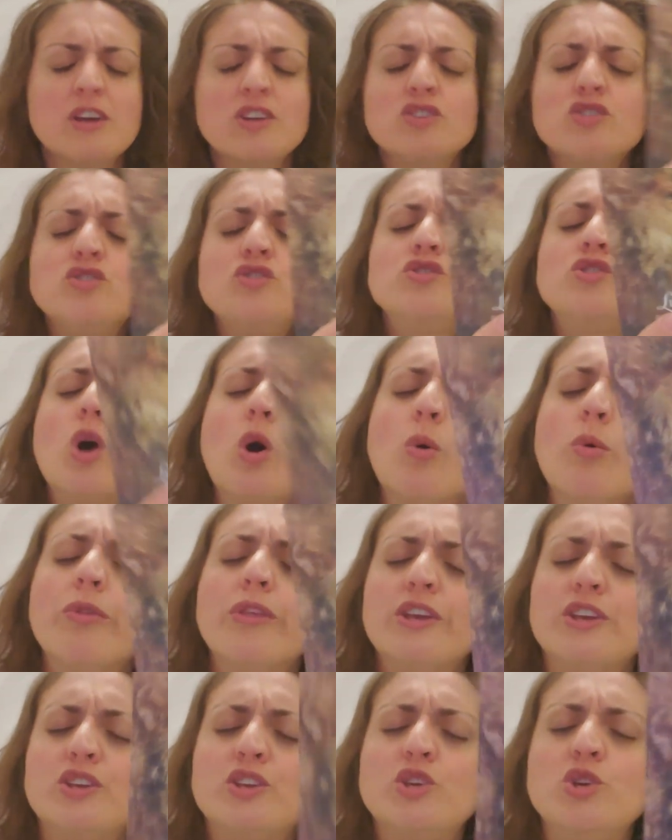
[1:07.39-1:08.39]
Know
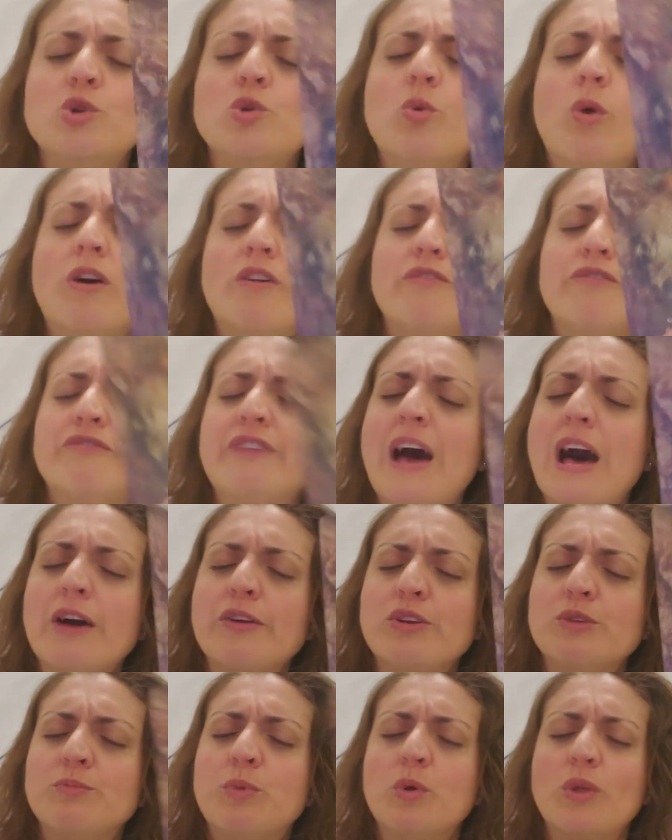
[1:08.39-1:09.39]
that you are
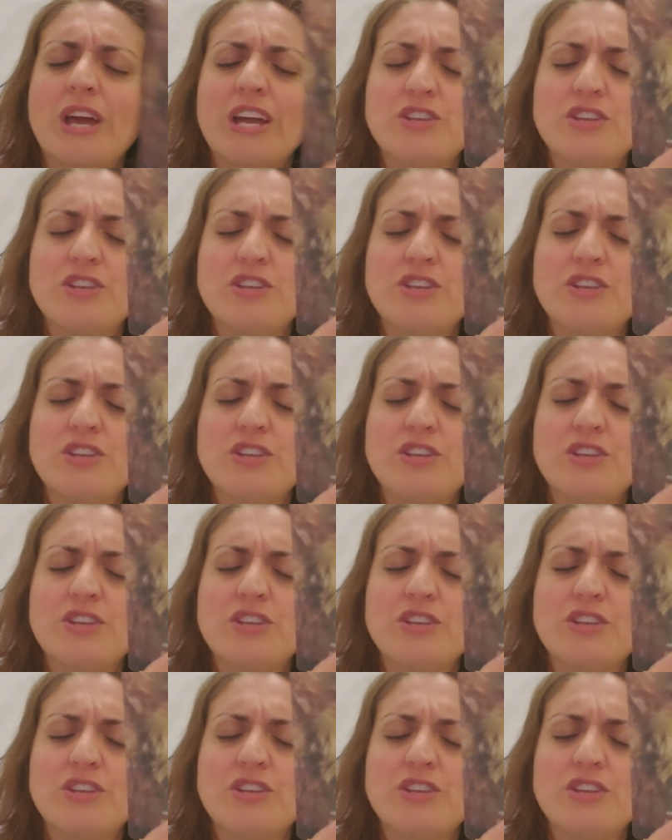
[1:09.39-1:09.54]
valuable